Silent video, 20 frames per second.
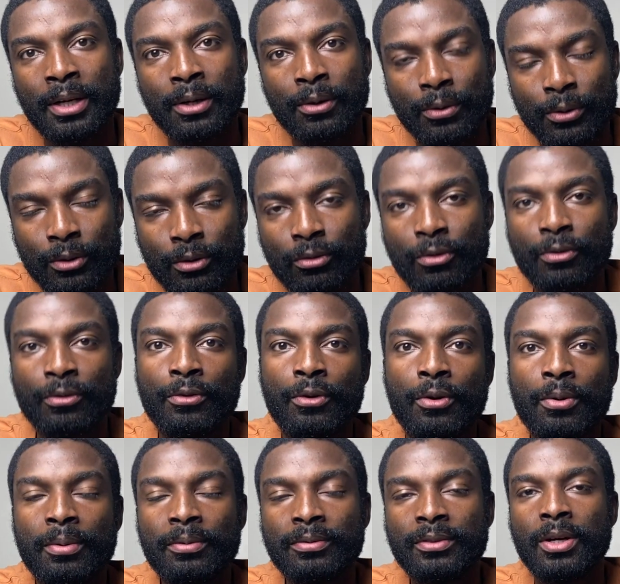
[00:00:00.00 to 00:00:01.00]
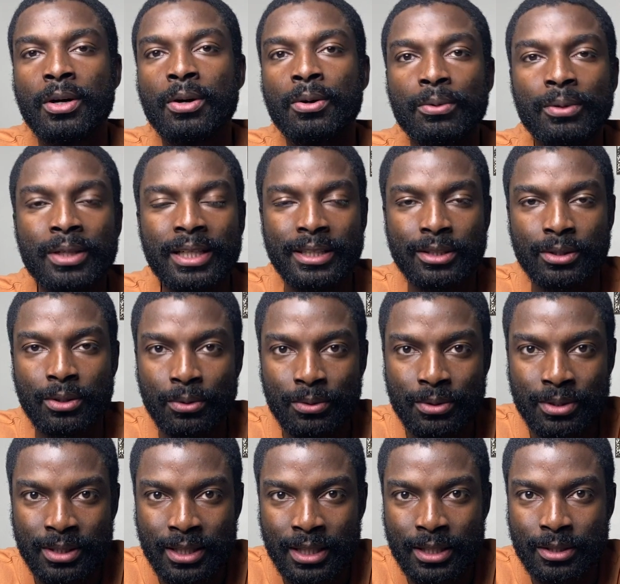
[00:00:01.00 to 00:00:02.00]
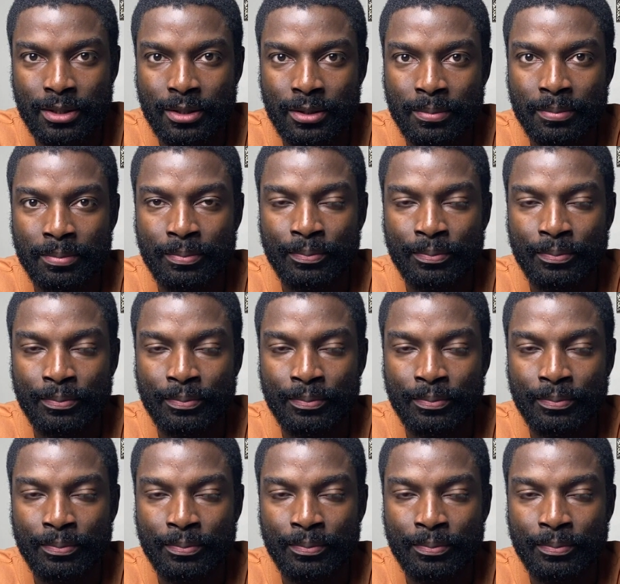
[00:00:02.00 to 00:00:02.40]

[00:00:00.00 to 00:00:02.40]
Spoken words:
or the reform of the whole leasehold system.